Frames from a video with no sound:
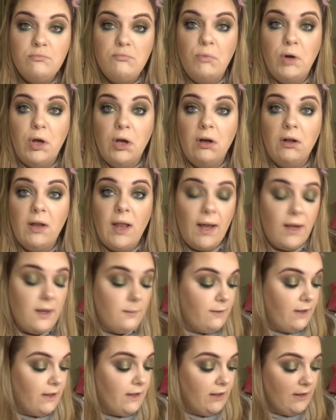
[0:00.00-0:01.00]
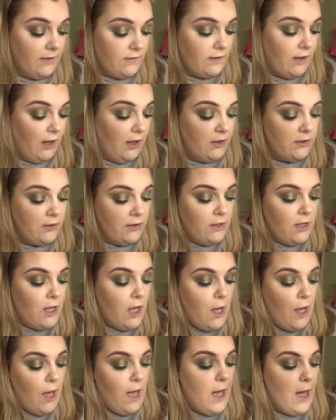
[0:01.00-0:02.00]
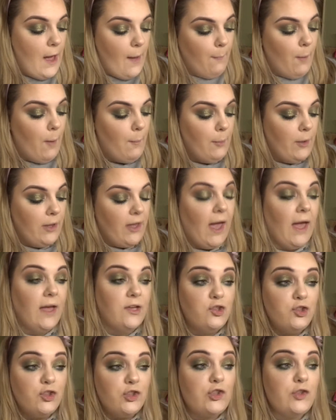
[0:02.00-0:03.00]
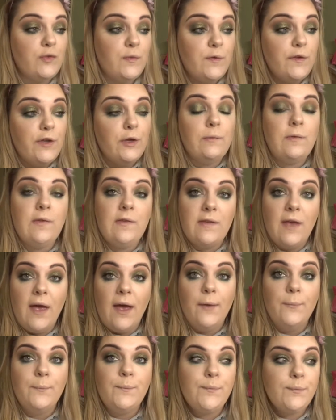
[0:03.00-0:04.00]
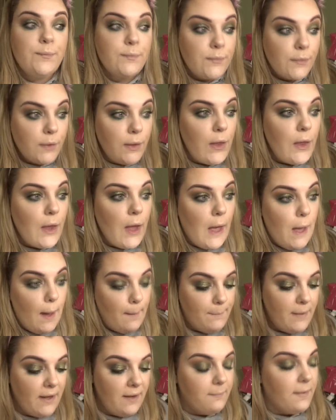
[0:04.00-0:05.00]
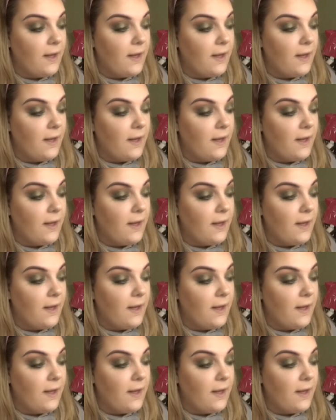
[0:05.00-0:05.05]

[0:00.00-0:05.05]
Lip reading: We all like a bit of glitter. But yeah, it just diffuses it a bit